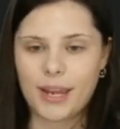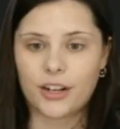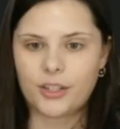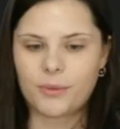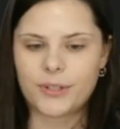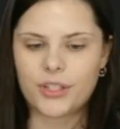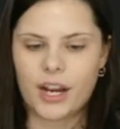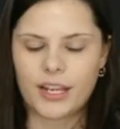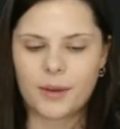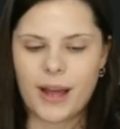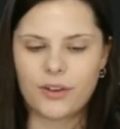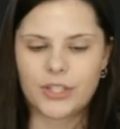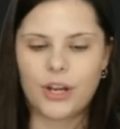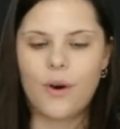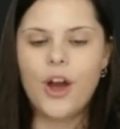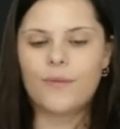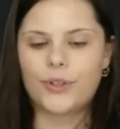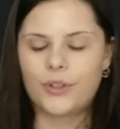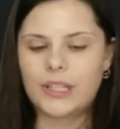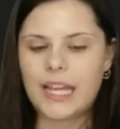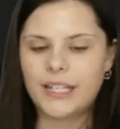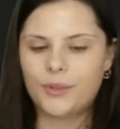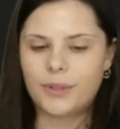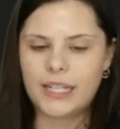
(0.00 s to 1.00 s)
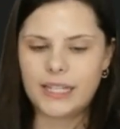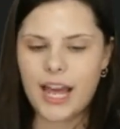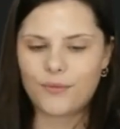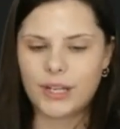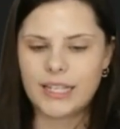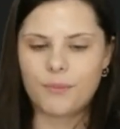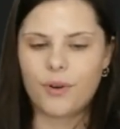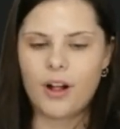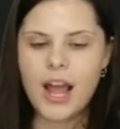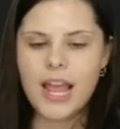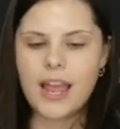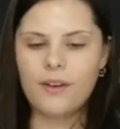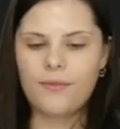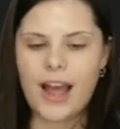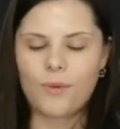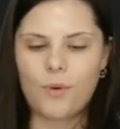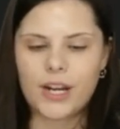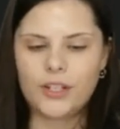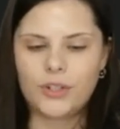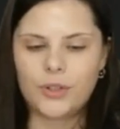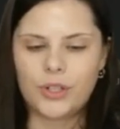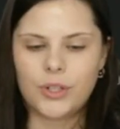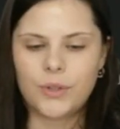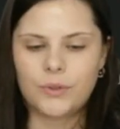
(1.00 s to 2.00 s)
And then there's conditionals,
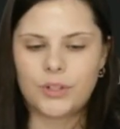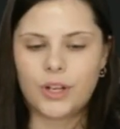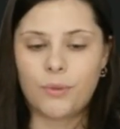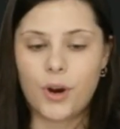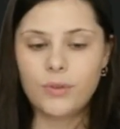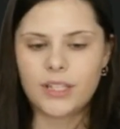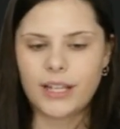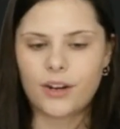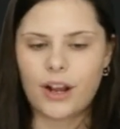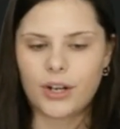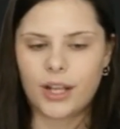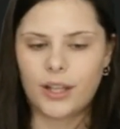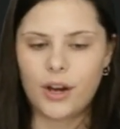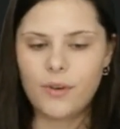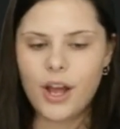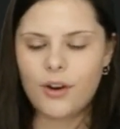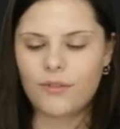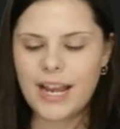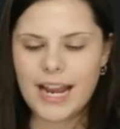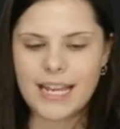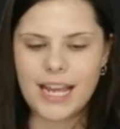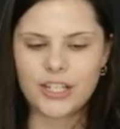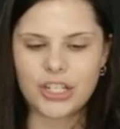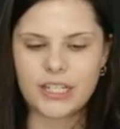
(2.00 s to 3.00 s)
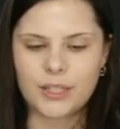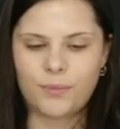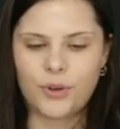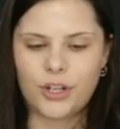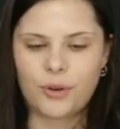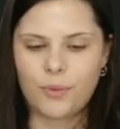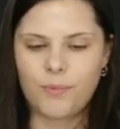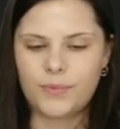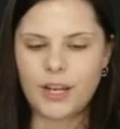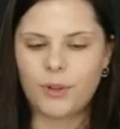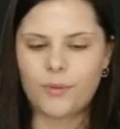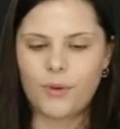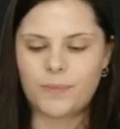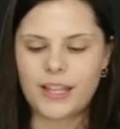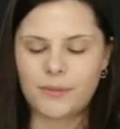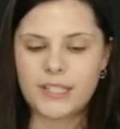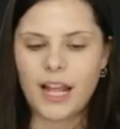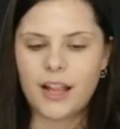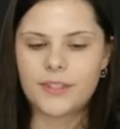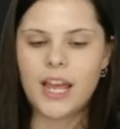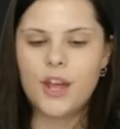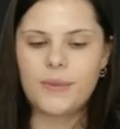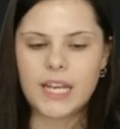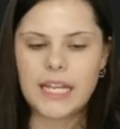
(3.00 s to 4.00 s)
which allow you to execute
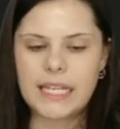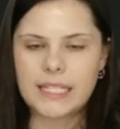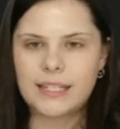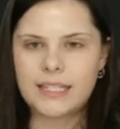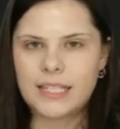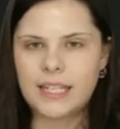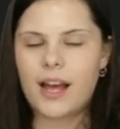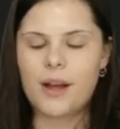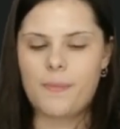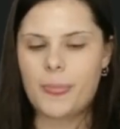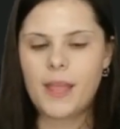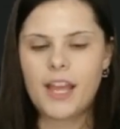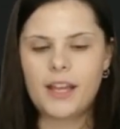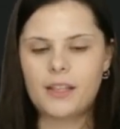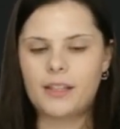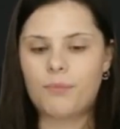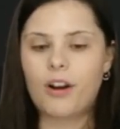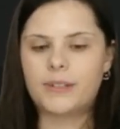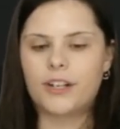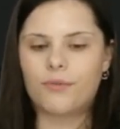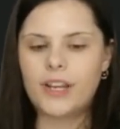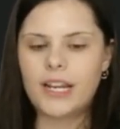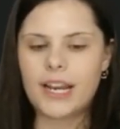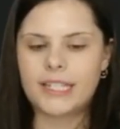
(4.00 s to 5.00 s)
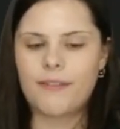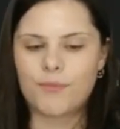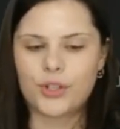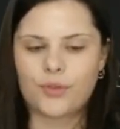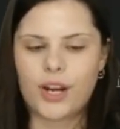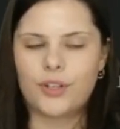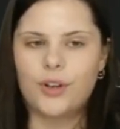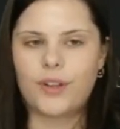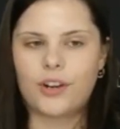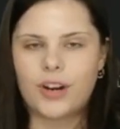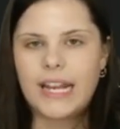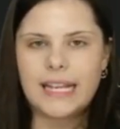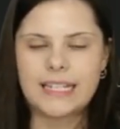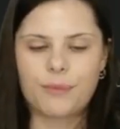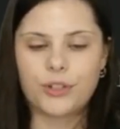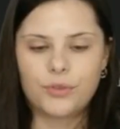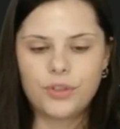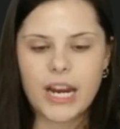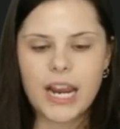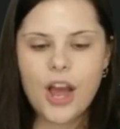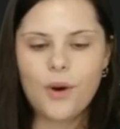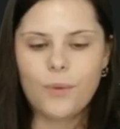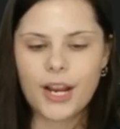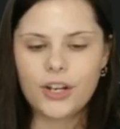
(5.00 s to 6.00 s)
different blocks of code,
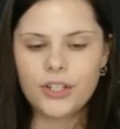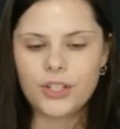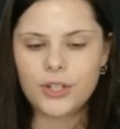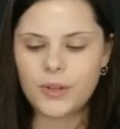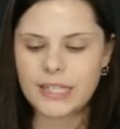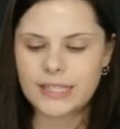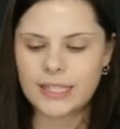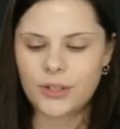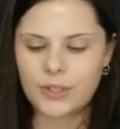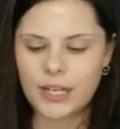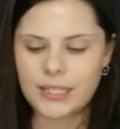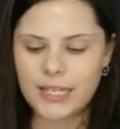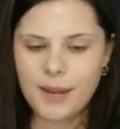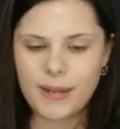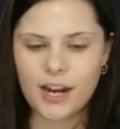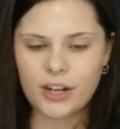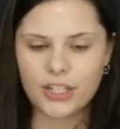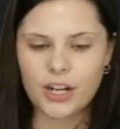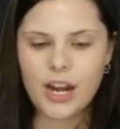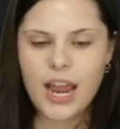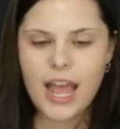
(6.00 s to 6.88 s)
depending on certain conditions.